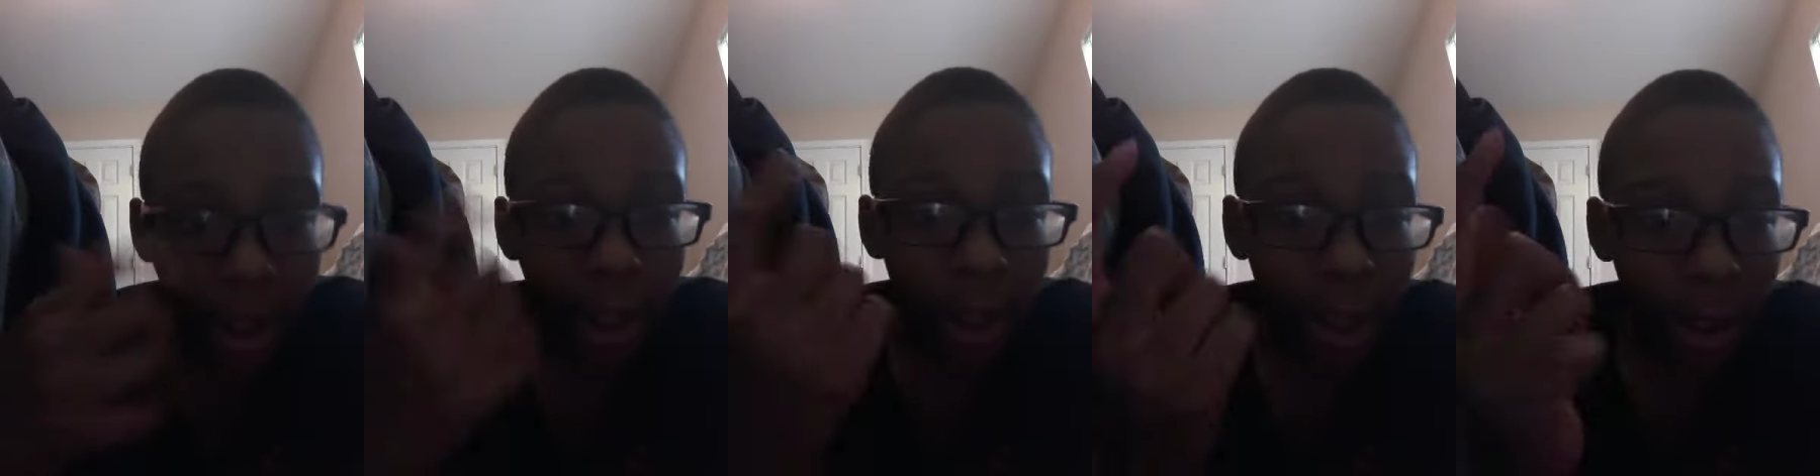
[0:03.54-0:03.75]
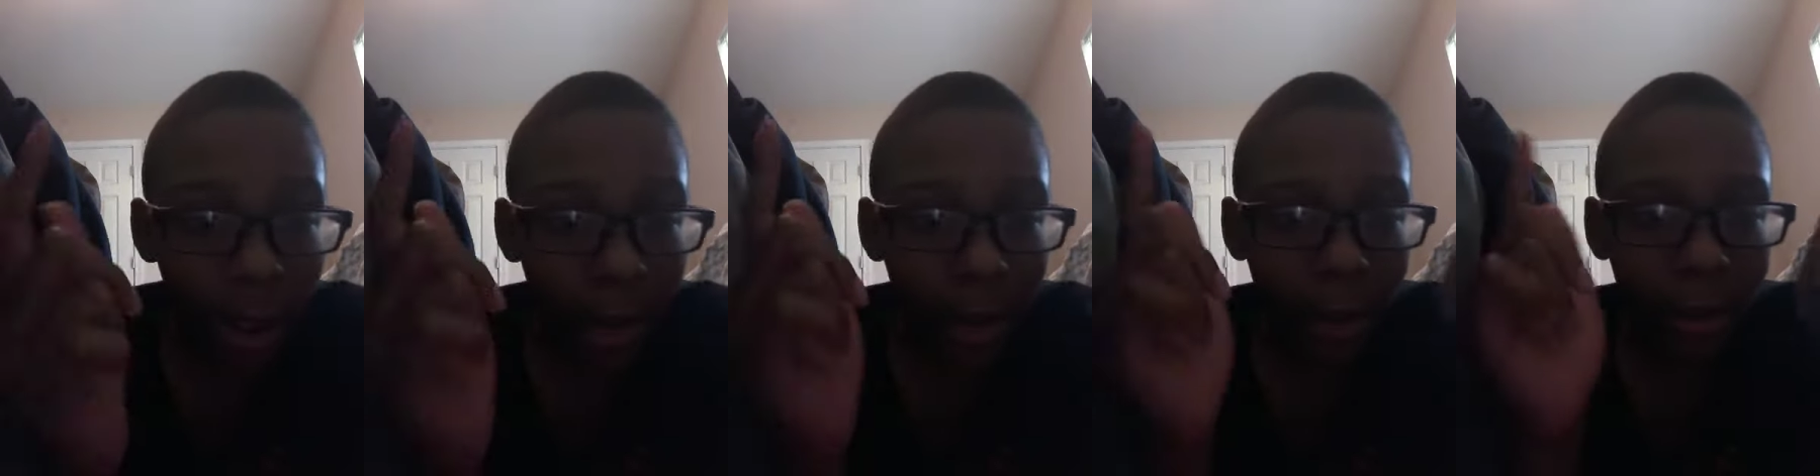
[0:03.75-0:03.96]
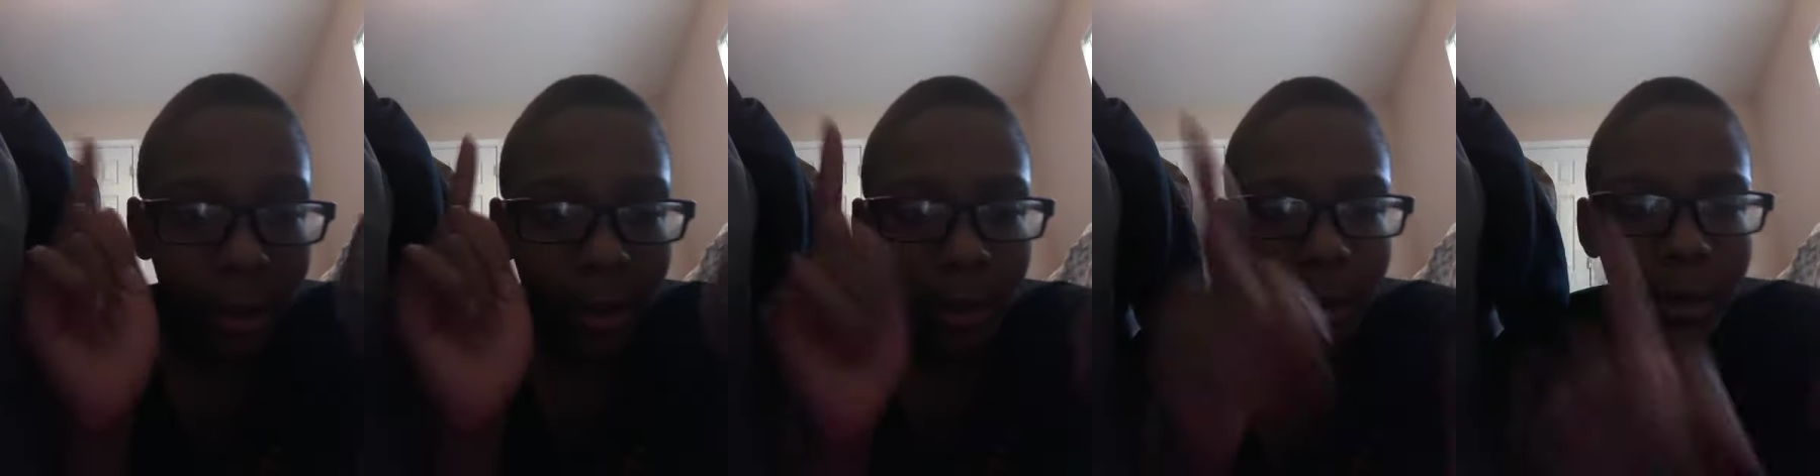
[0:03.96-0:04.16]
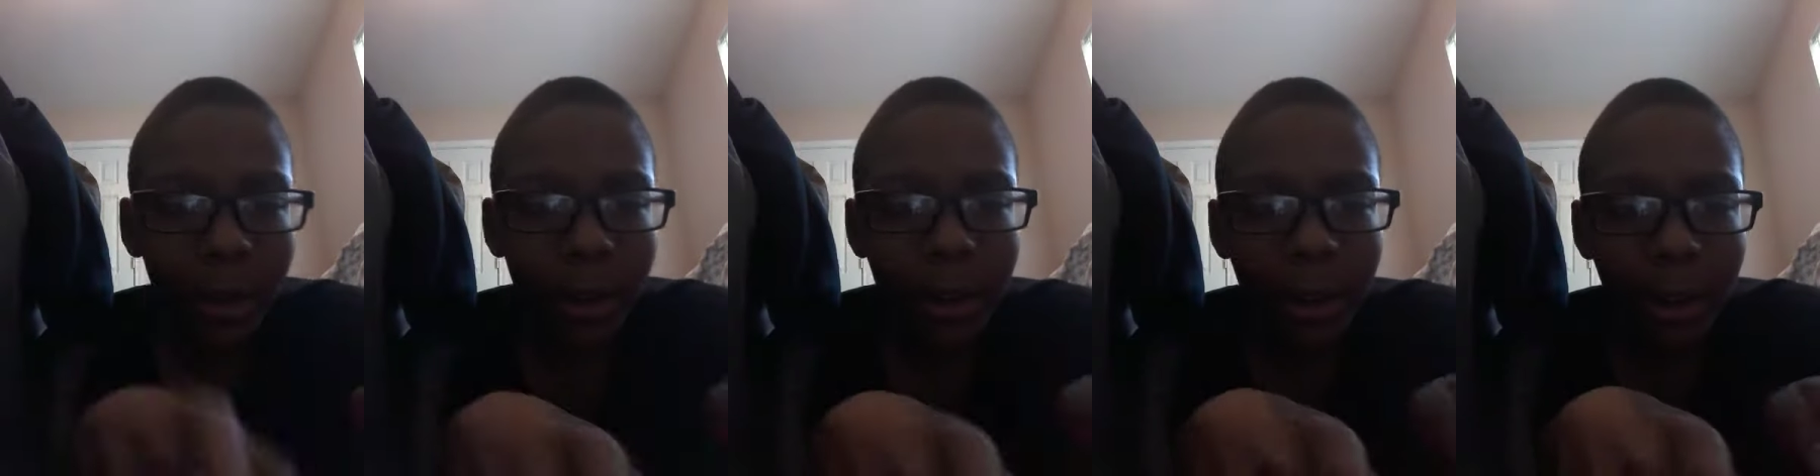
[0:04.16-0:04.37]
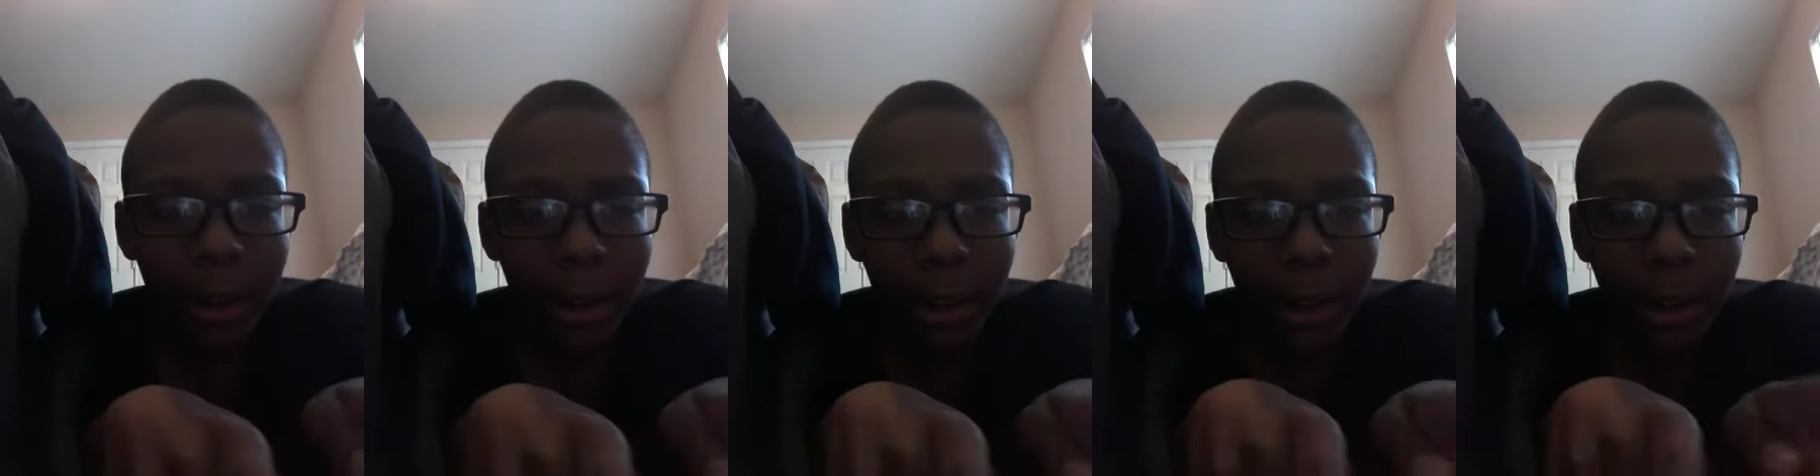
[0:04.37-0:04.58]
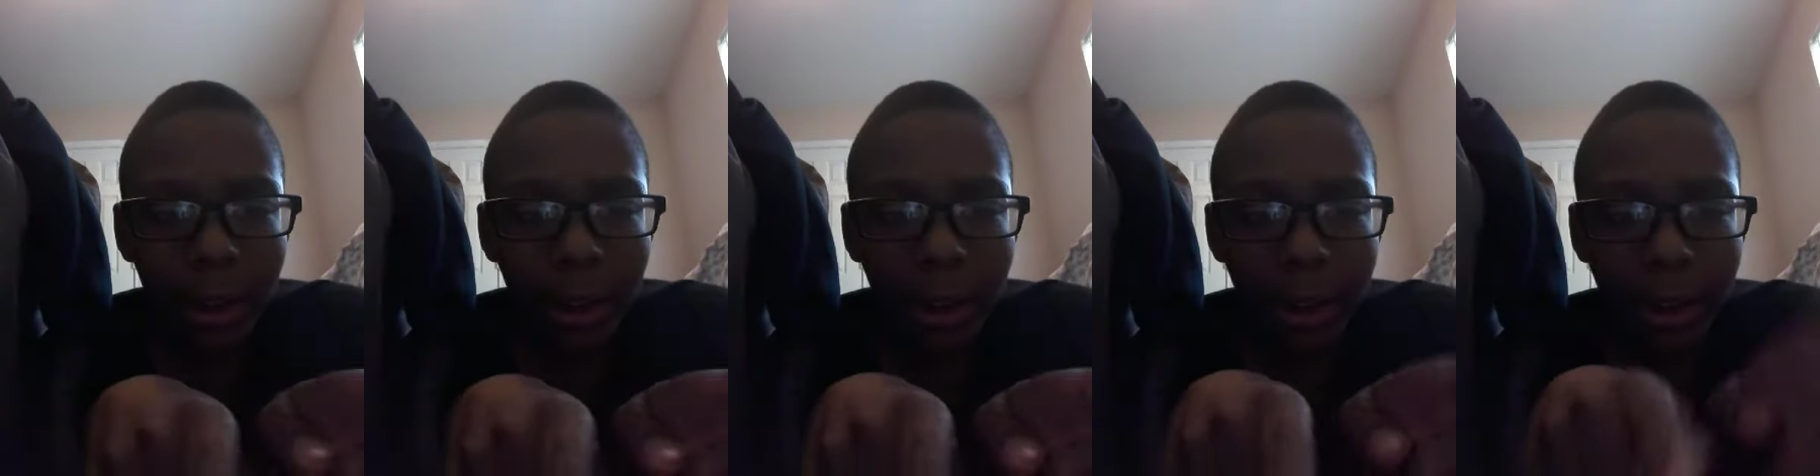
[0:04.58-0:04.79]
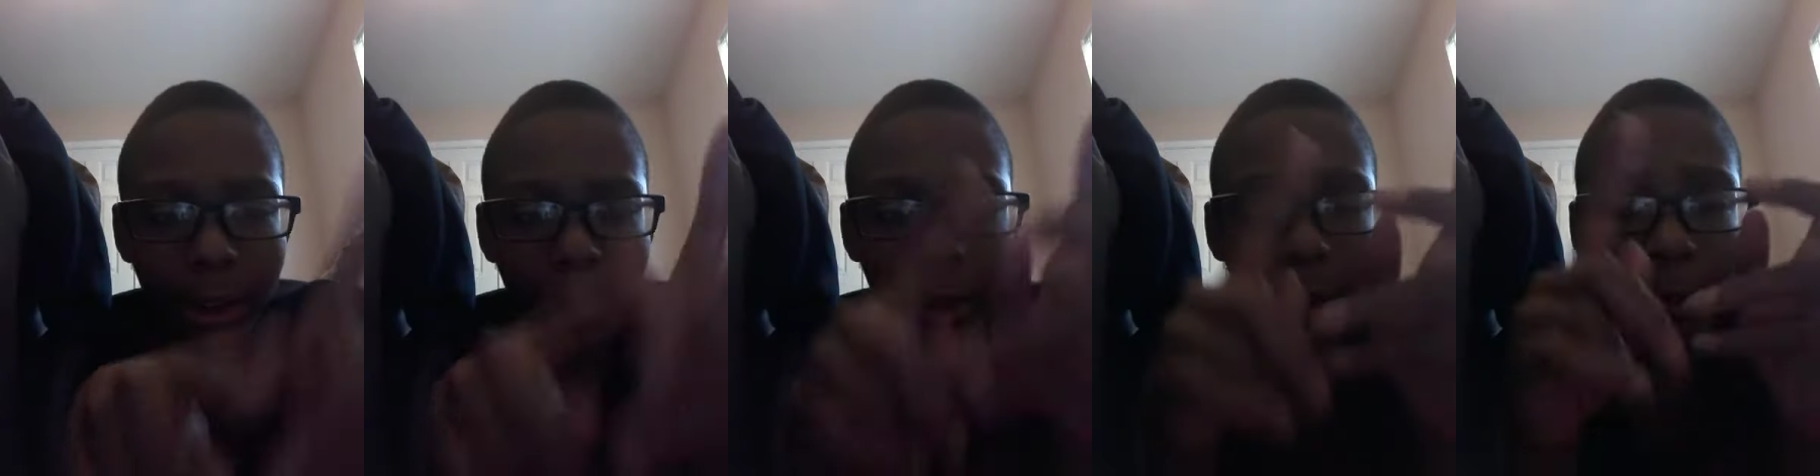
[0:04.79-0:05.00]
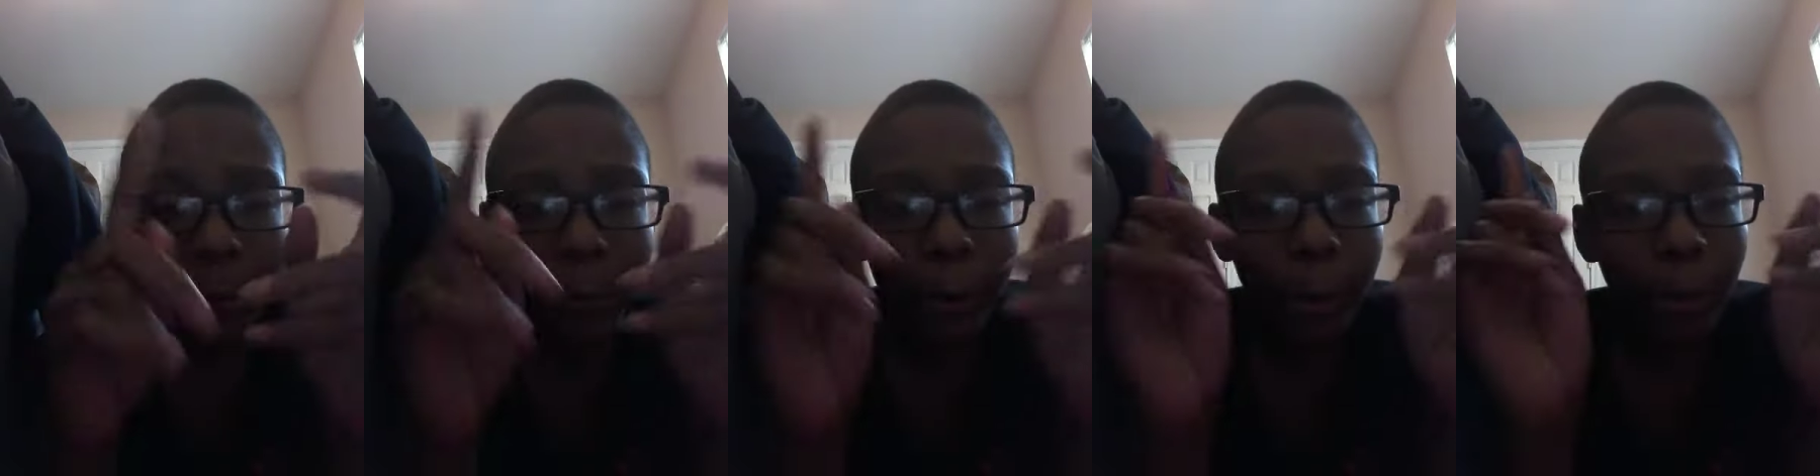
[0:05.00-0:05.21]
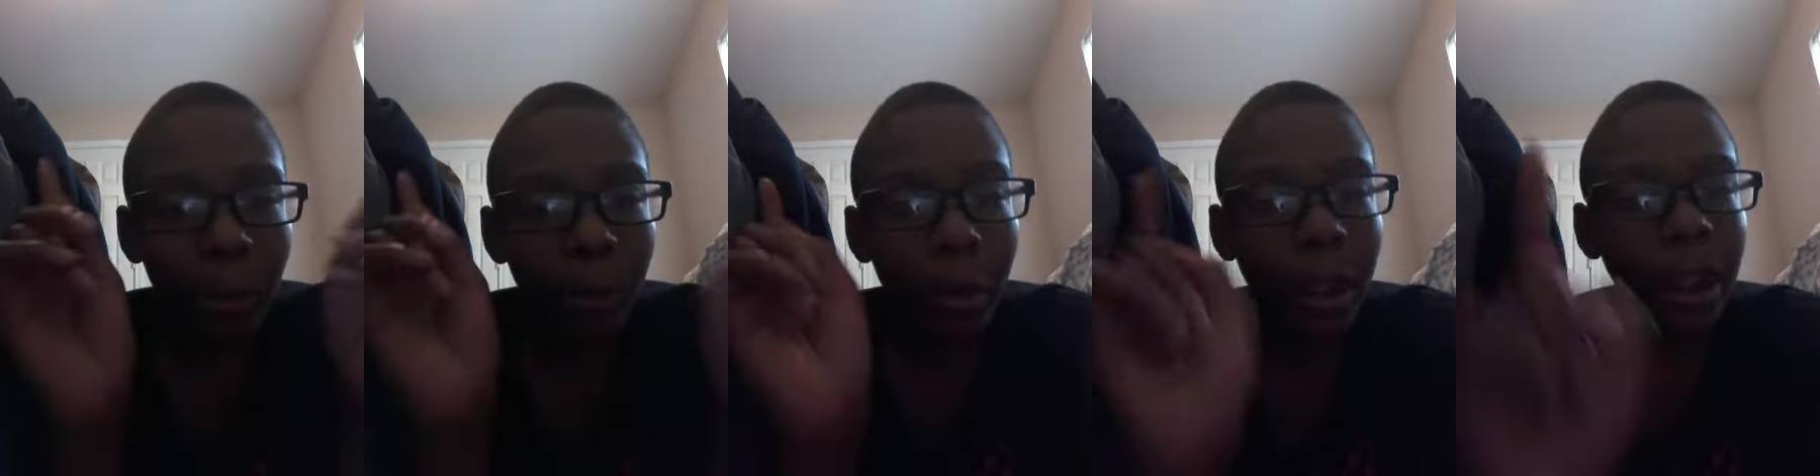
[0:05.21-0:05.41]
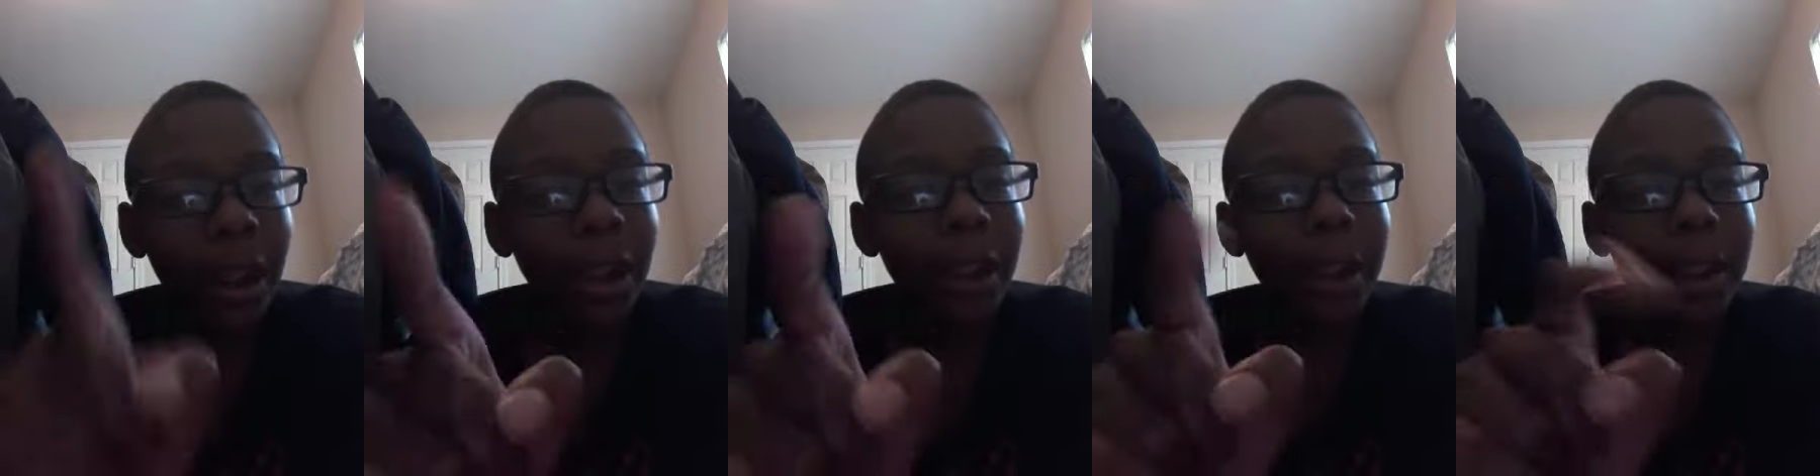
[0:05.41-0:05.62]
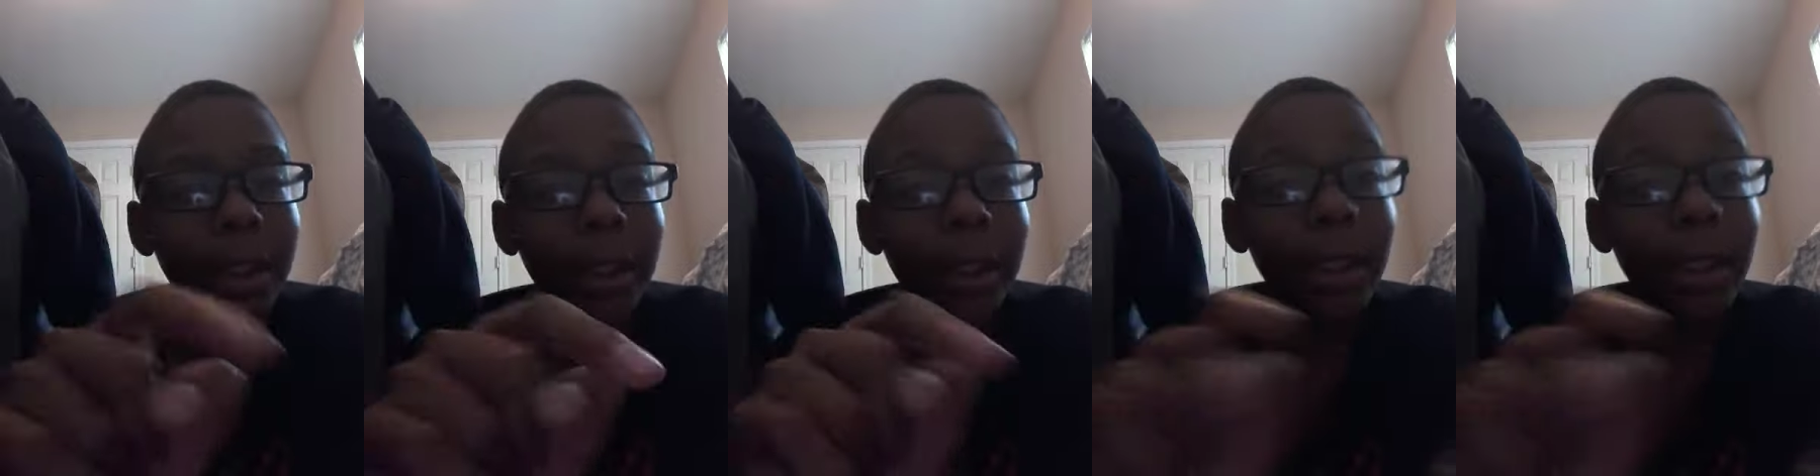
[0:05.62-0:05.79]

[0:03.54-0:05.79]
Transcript: And Christy, if you're watching